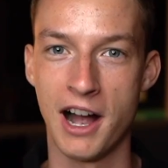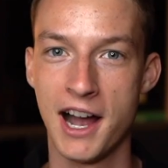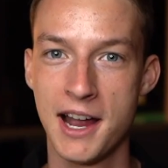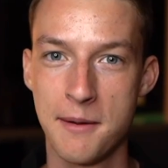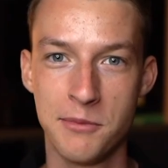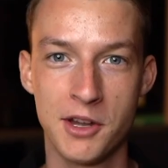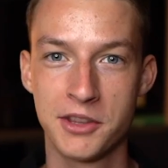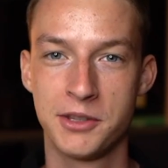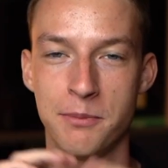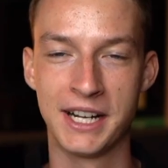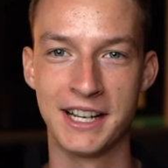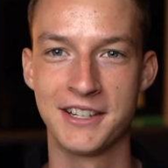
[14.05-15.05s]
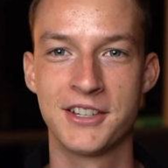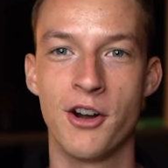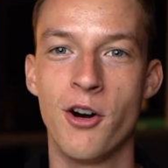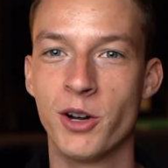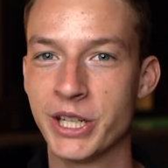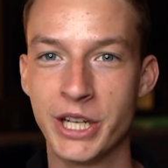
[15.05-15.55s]
I am not the biggest
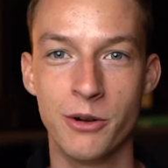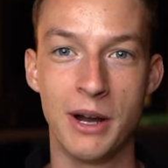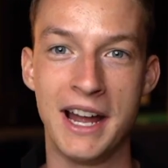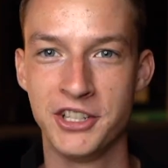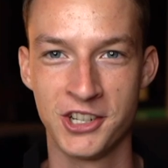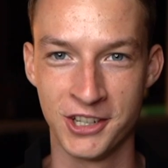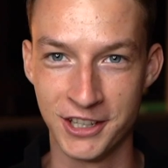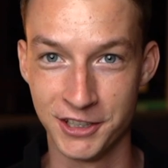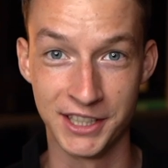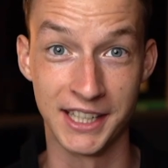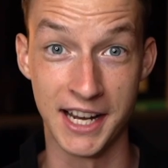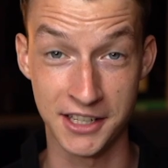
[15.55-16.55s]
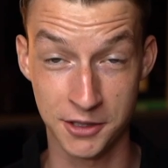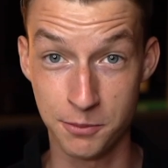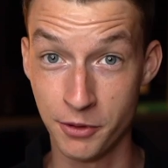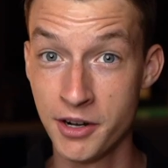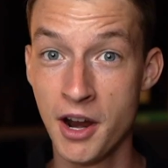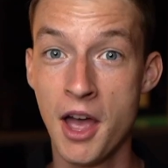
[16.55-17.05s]
audio engineering
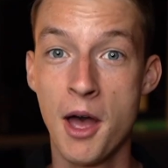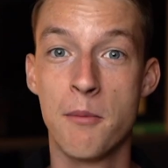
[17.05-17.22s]
expert,